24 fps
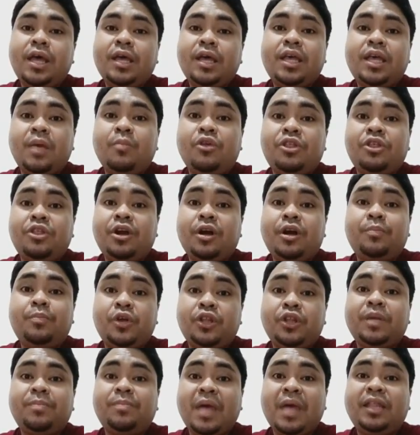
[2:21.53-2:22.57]

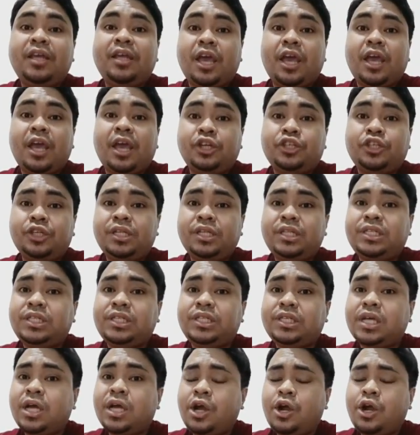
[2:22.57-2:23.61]
chemotherapeutic
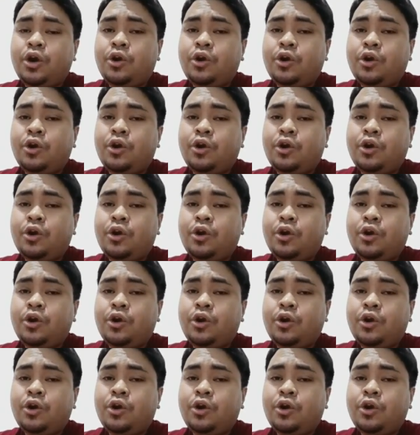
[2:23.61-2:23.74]
medications,